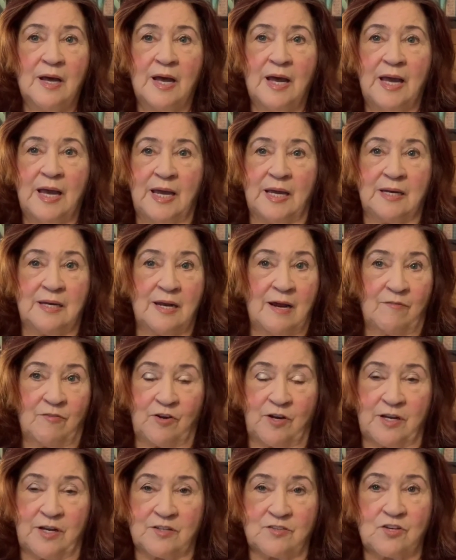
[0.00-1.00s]
It never
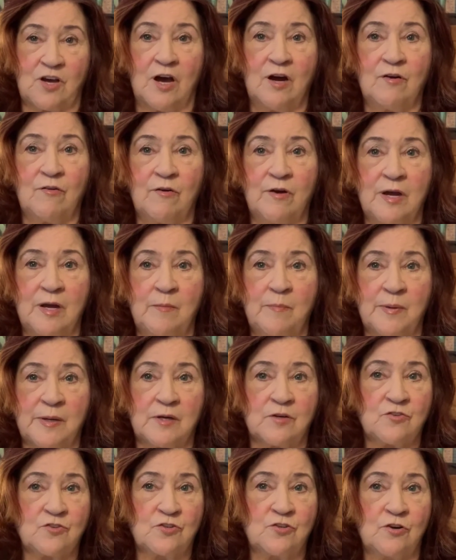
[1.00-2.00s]
gets hungry
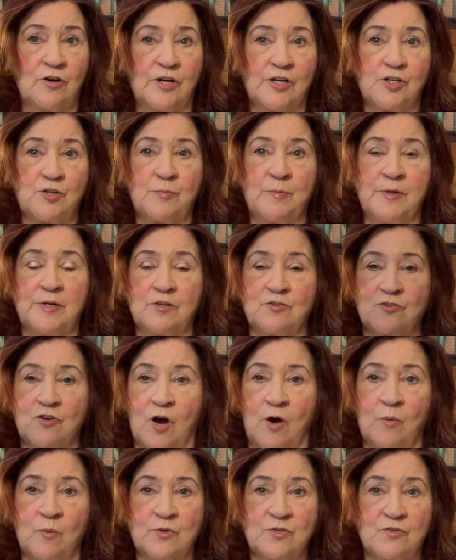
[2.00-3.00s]
because nourishment is
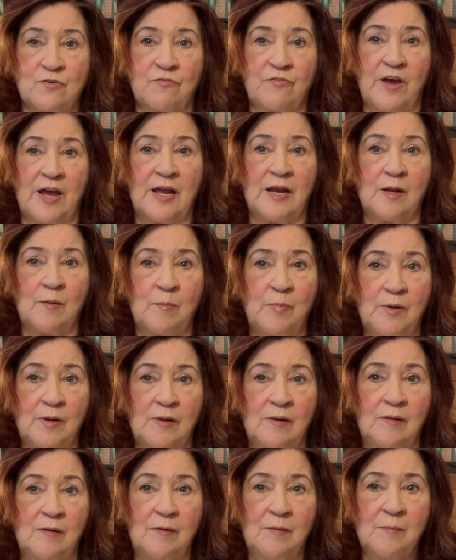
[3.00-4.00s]
always
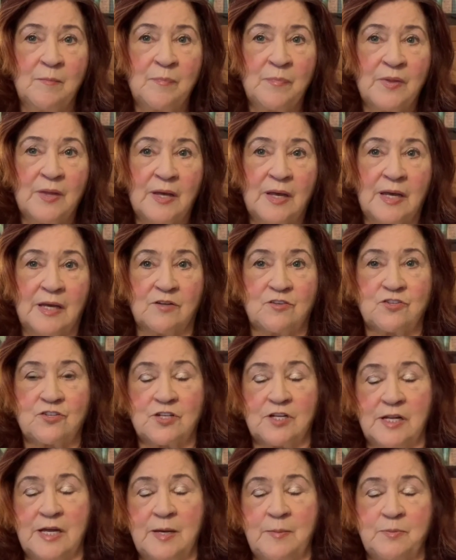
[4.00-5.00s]
available. It
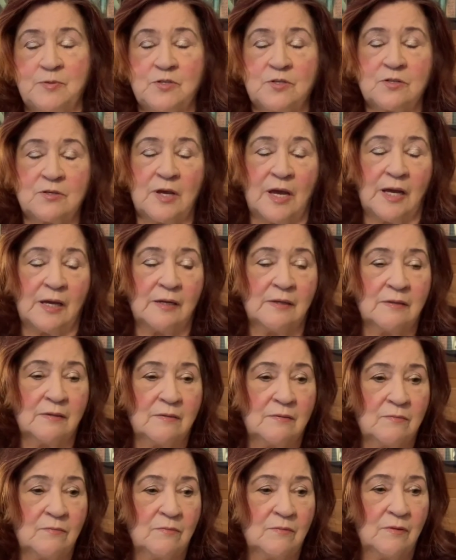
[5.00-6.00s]
sleeps
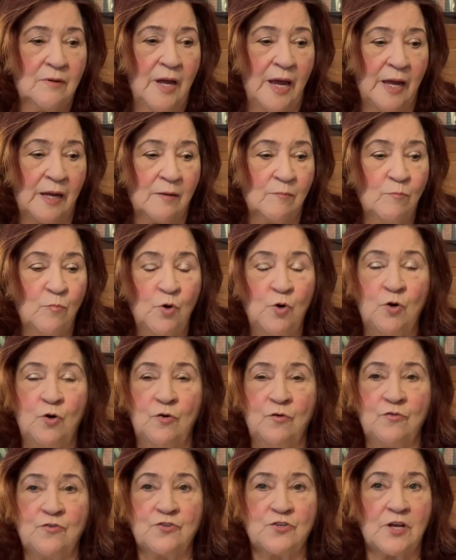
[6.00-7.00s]
and
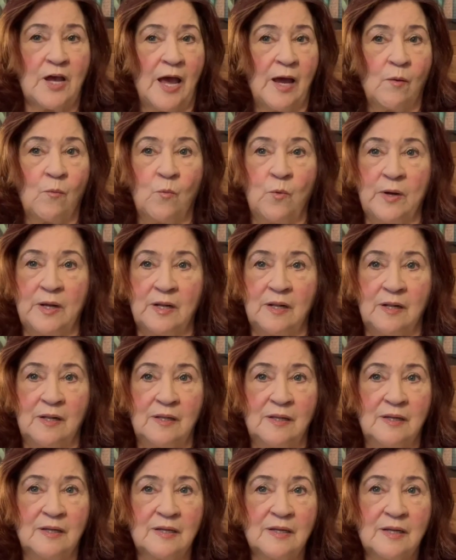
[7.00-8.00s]
moves at
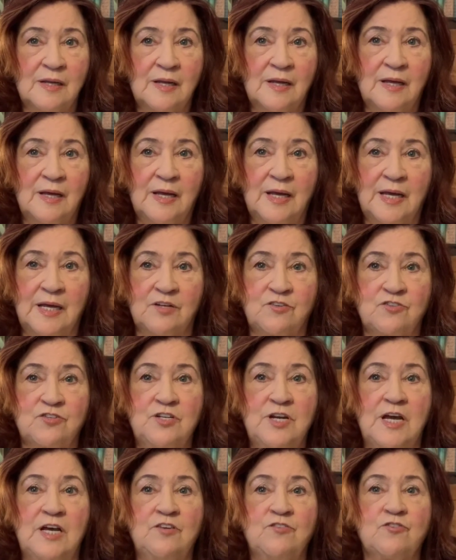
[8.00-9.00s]
will. Its
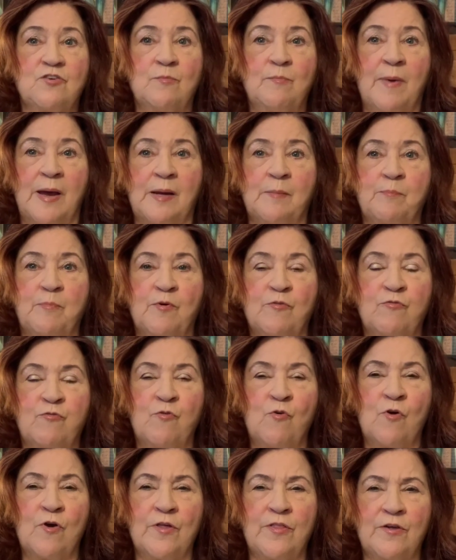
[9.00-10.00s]
needs are met
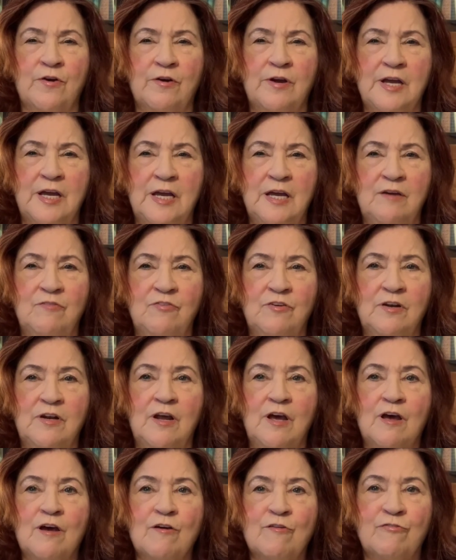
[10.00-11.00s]
before they're even
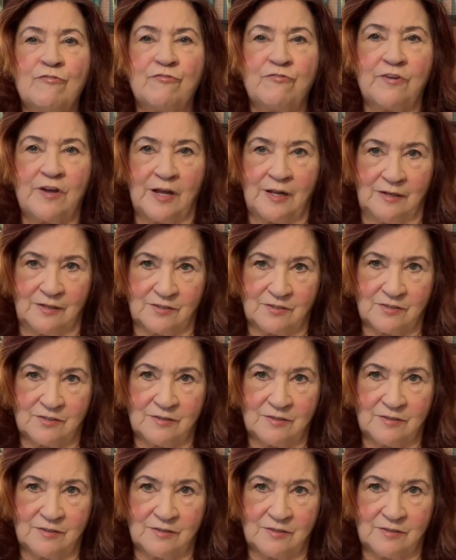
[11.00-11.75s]
felt,